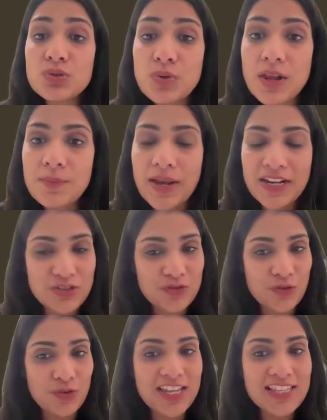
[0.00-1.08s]
12 minus
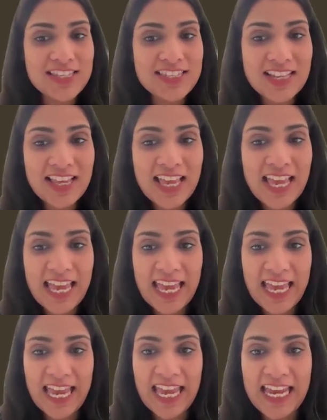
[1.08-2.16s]
4 is
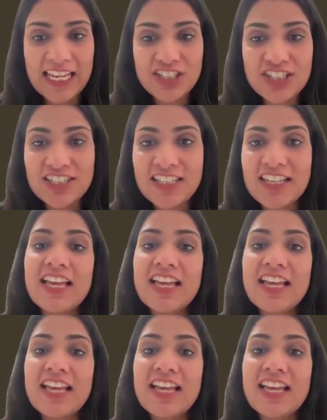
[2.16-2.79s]
8.